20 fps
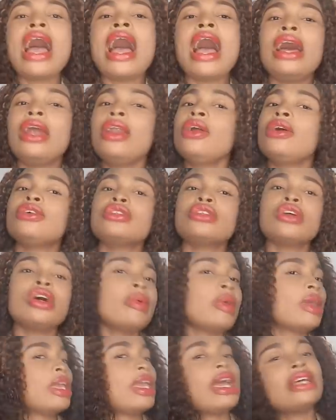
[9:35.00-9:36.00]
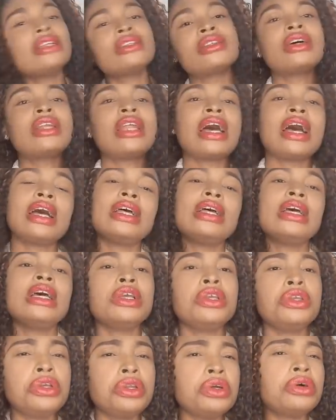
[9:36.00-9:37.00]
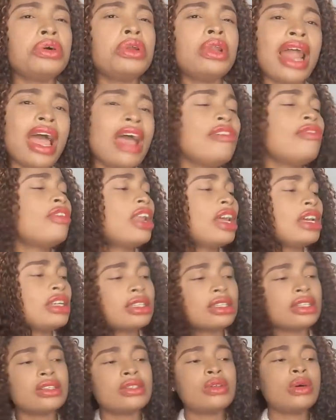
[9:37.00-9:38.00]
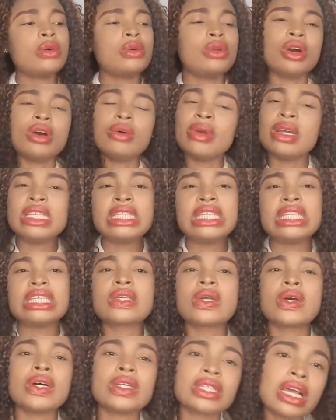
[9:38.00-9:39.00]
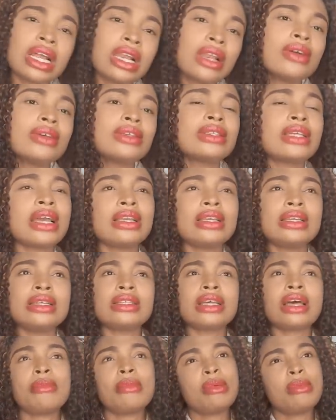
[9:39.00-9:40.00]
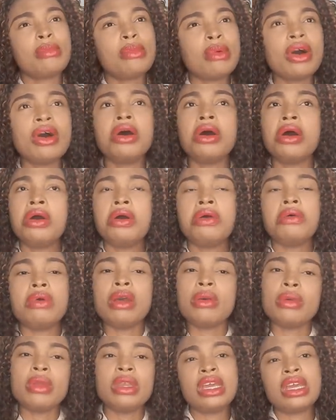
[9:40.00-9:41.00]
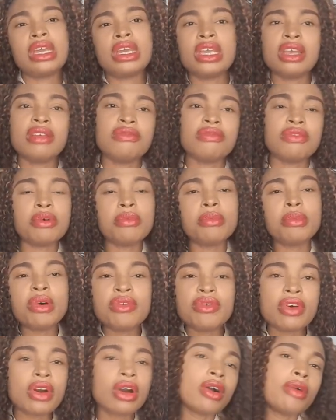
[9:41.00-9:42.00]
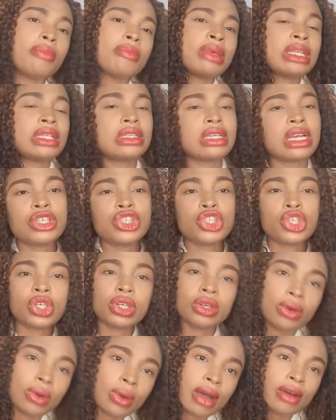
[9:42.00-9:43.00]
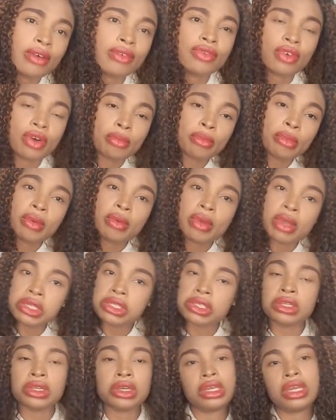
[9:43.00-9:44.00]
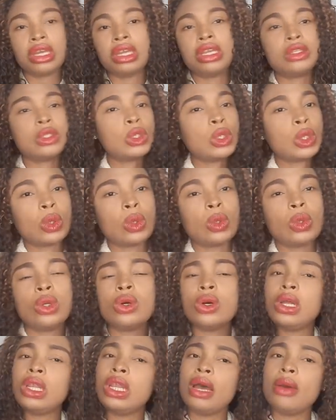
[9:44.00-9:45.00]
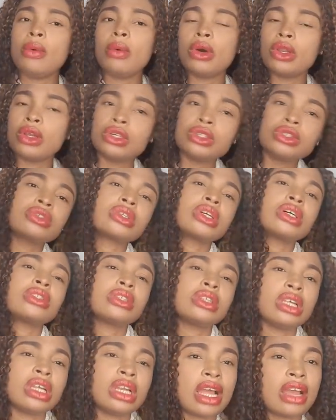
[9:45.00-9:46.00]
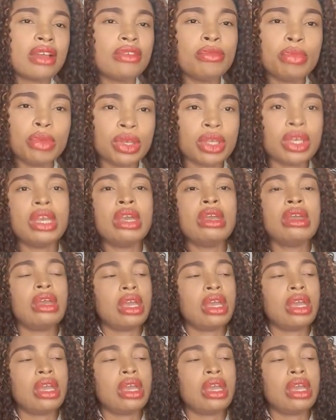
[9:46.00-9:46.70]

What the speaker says: And also we get other, you know, life lessons, so we'd always discuss alongside this and me bo, where we they give, oh, both for comment section, oh, and for me where she yeah, they talk, you go learn one or two, not so the life be.